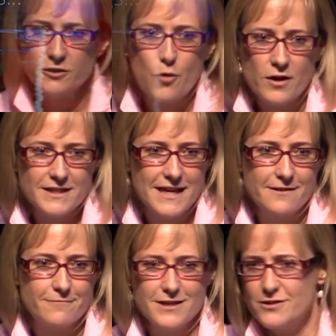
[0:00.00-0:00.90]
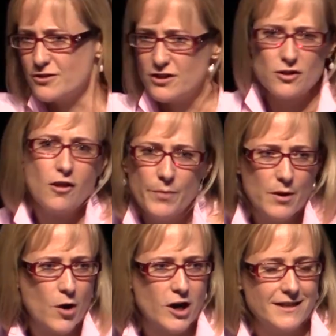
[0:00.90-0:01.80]
do quantitative research, and it's all
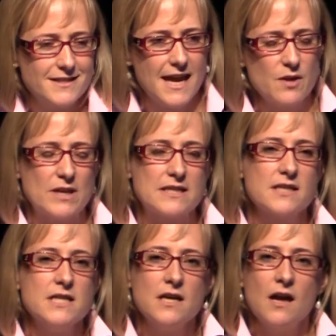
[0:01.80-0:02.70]
about market segments.